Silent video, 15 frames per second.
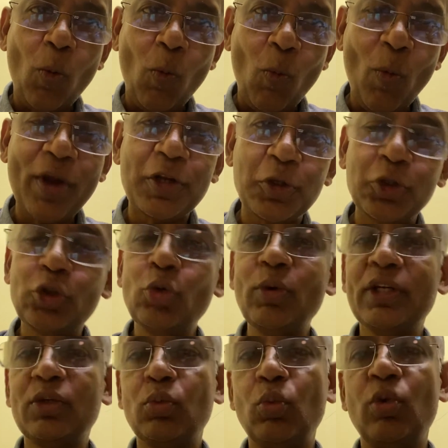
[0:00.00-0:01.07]
when you do
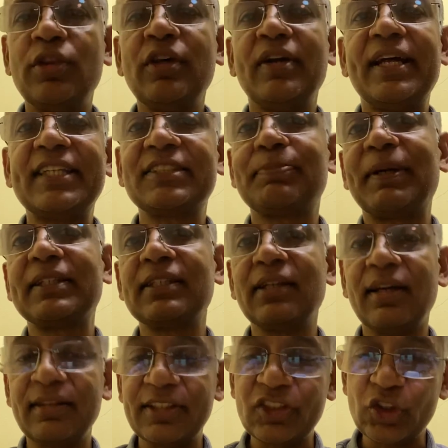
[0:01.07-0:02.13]
it without expecting
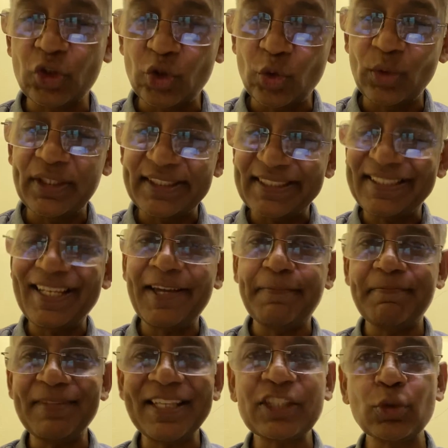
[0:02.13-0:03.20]
others to do the
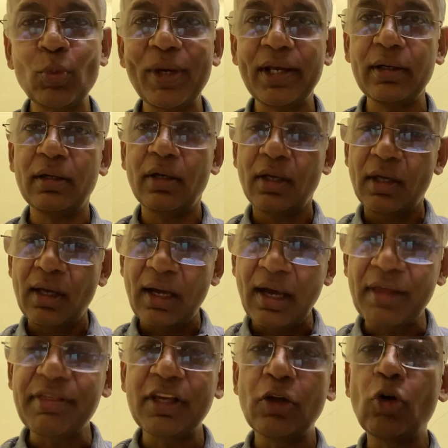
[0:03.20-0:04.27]
same. That's when I
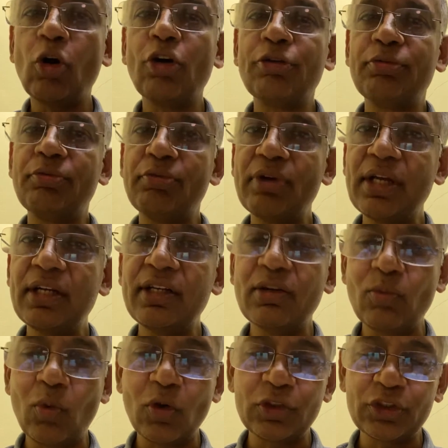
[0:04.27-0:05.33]
think God really
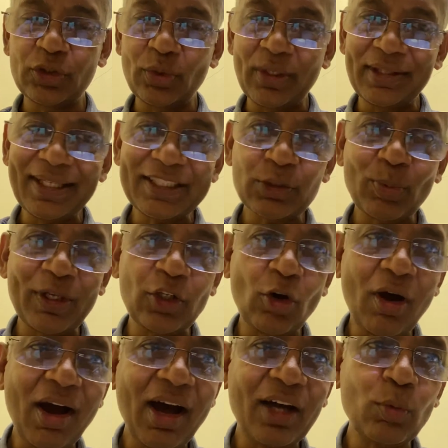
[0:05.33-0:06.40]
rewards you, and that's when your
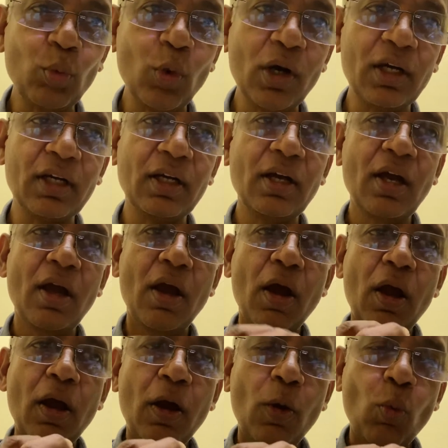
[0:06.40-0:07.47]
hard work
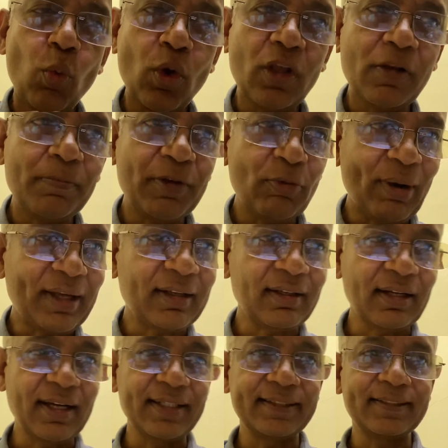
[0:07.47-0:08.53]
will be
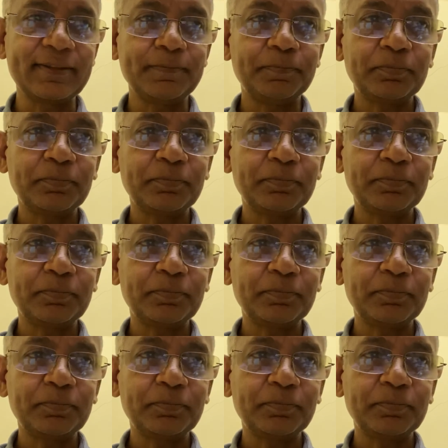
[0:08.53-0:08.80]
recognized